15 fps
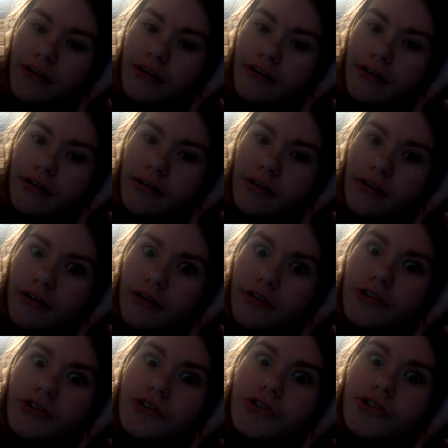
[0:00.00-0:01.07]

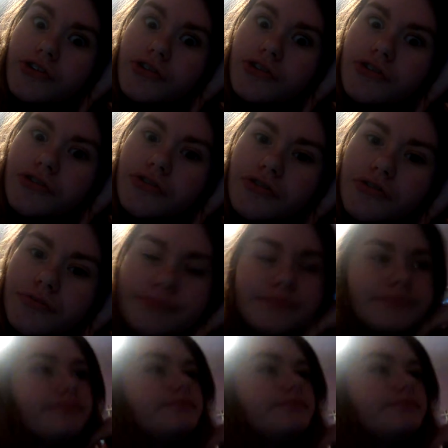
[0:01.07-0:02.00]
Nothing is said.